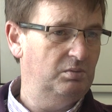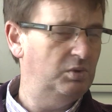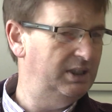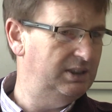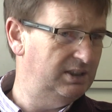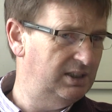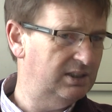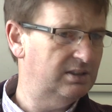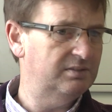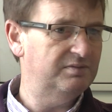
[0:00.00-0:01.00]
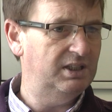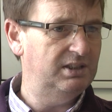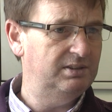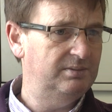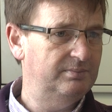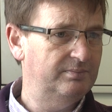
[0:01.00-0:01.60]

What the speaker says: Why did you get that fine?